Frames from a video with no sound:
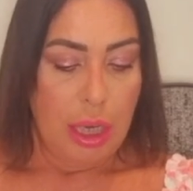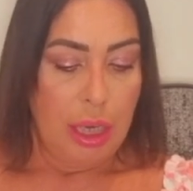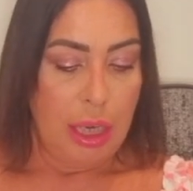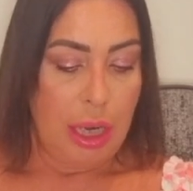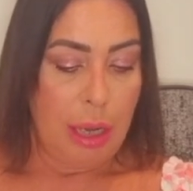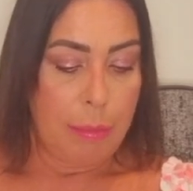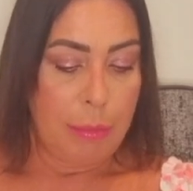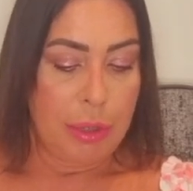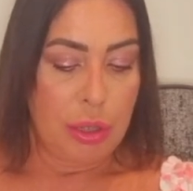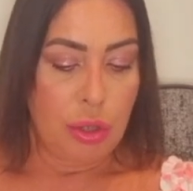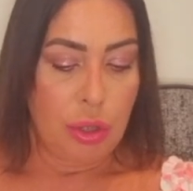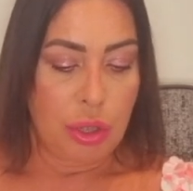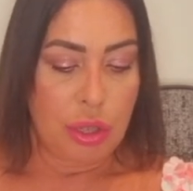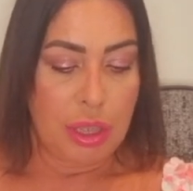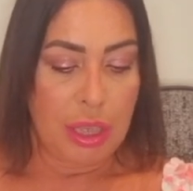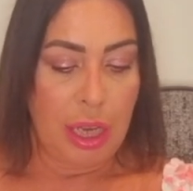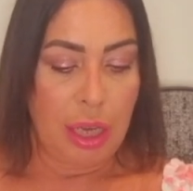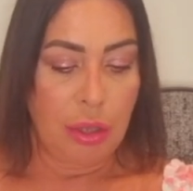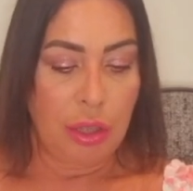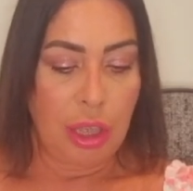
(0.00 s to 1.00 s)
Let me
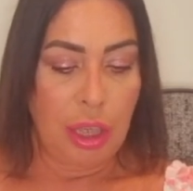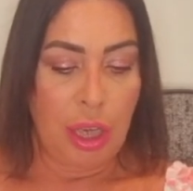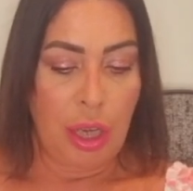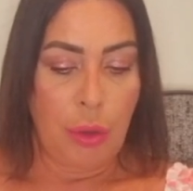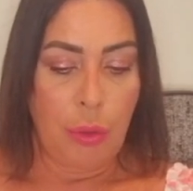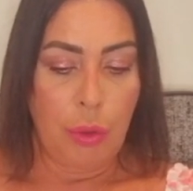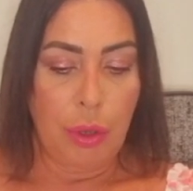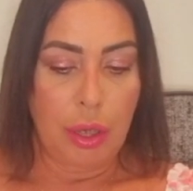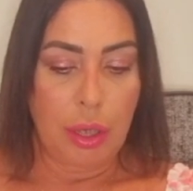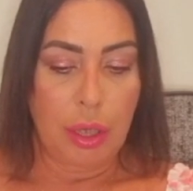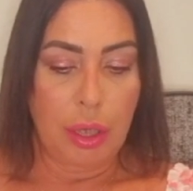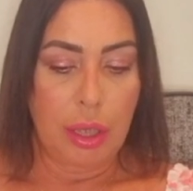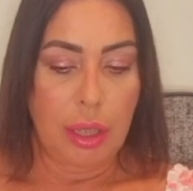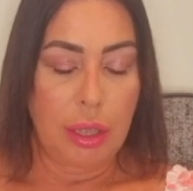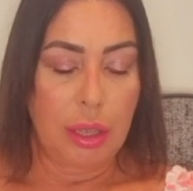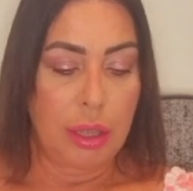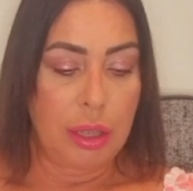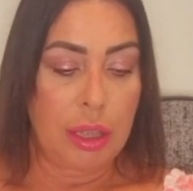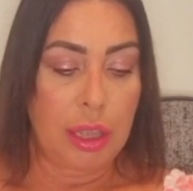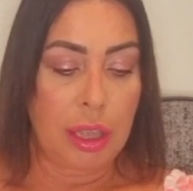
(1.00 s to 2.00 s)
just tell you,
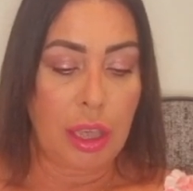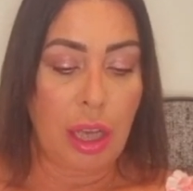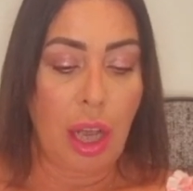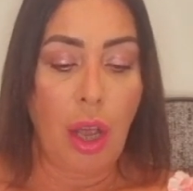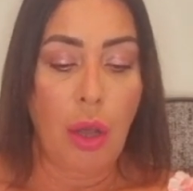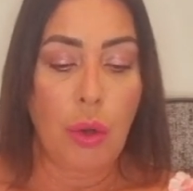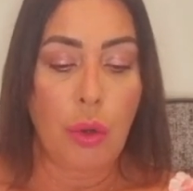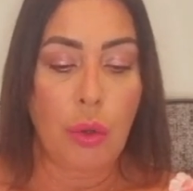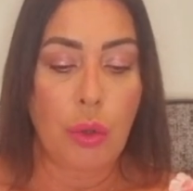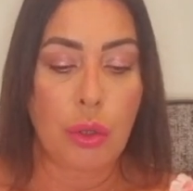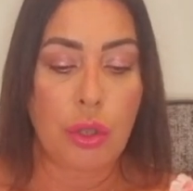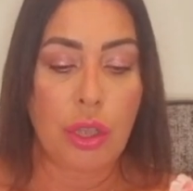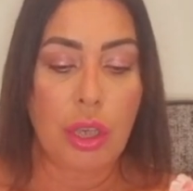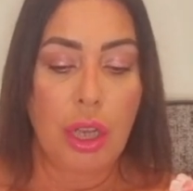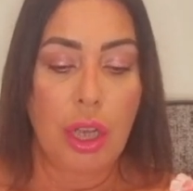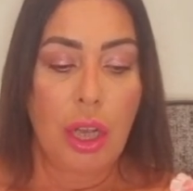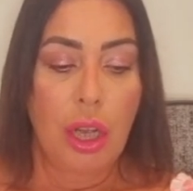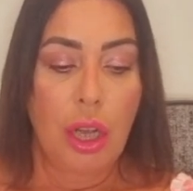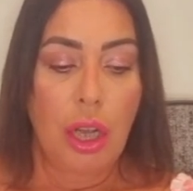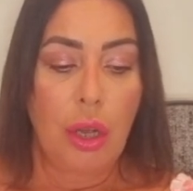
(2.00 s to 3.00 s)
the code
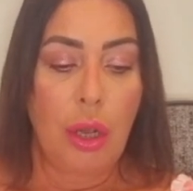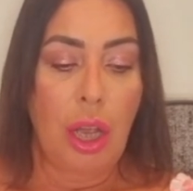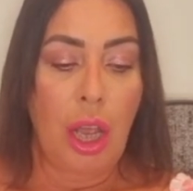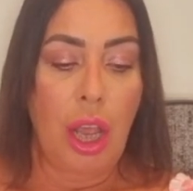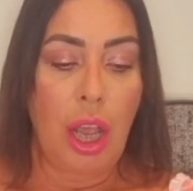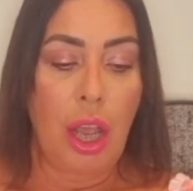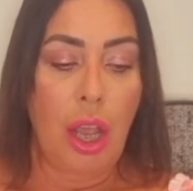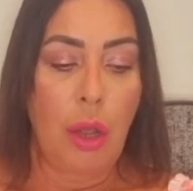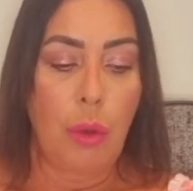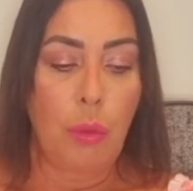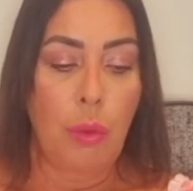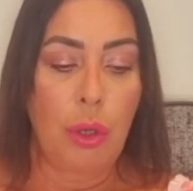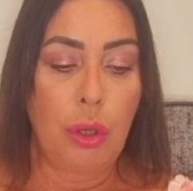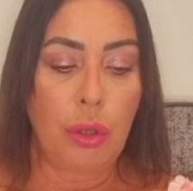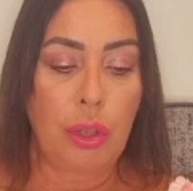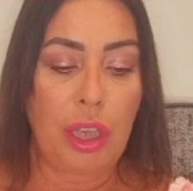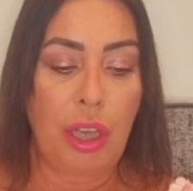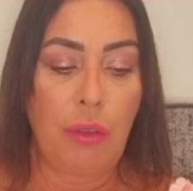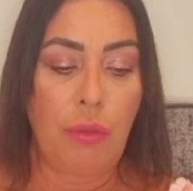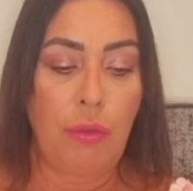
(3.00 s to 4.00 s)
uh,
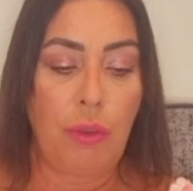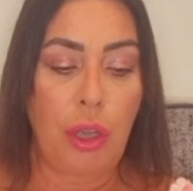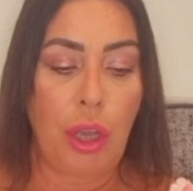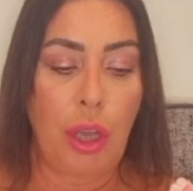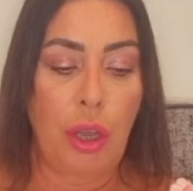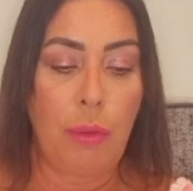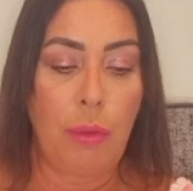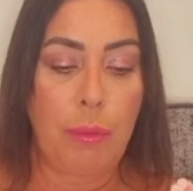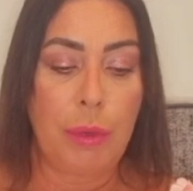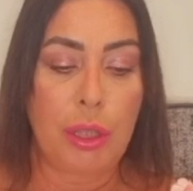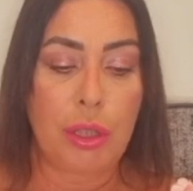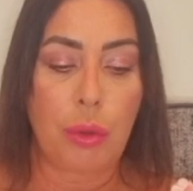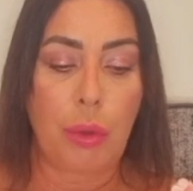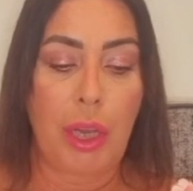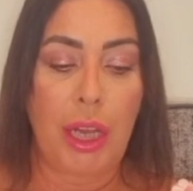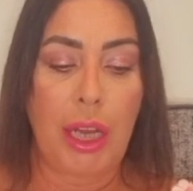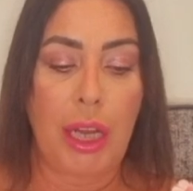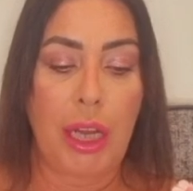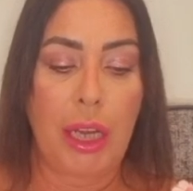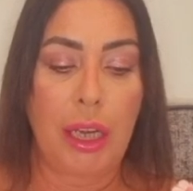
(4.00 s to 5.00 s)
will give you
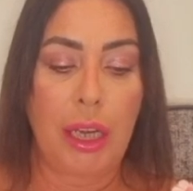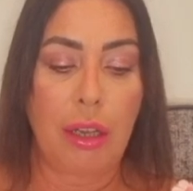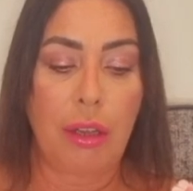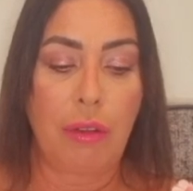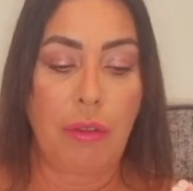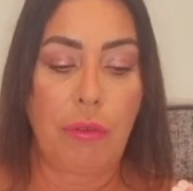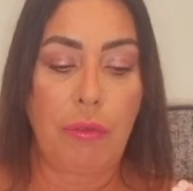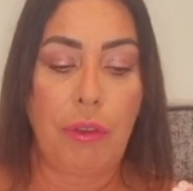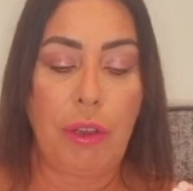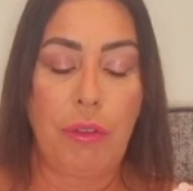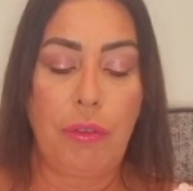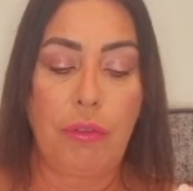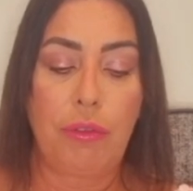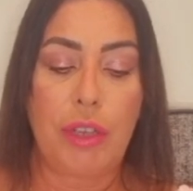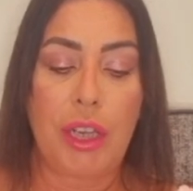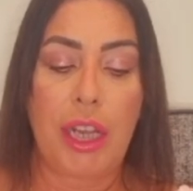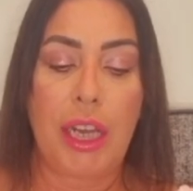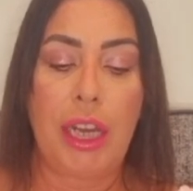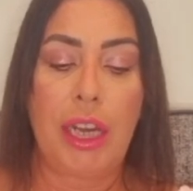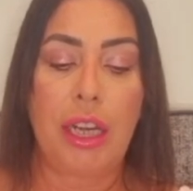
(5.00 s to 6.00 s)
between
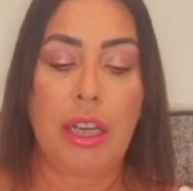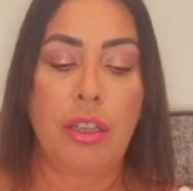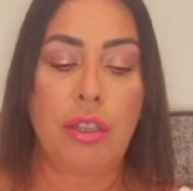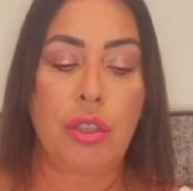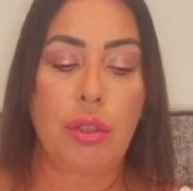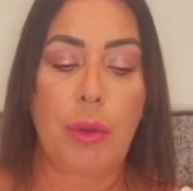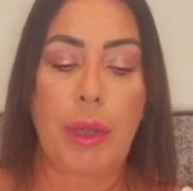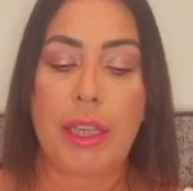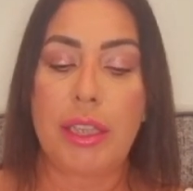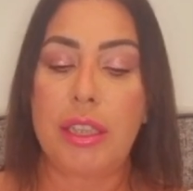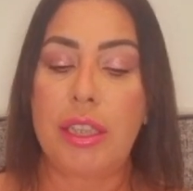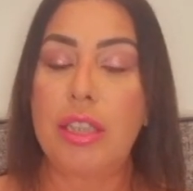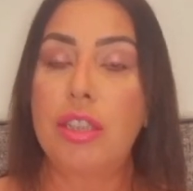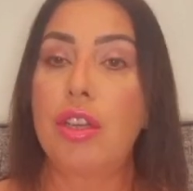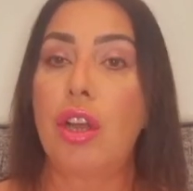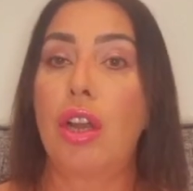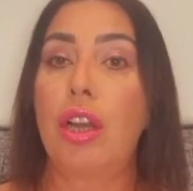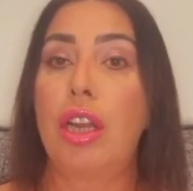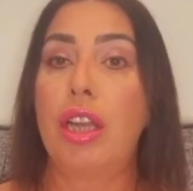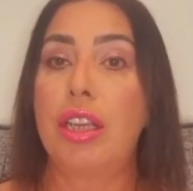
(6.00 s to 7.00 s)
fifteen dollars and twenty
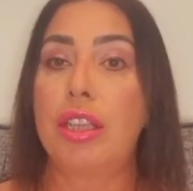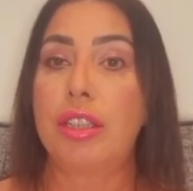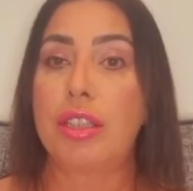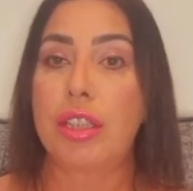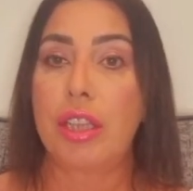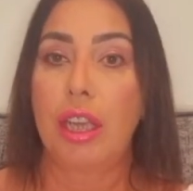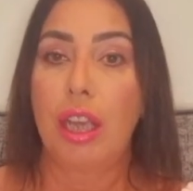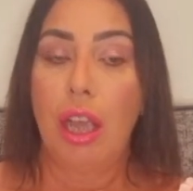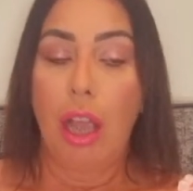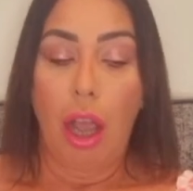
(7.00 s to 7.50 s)
dollars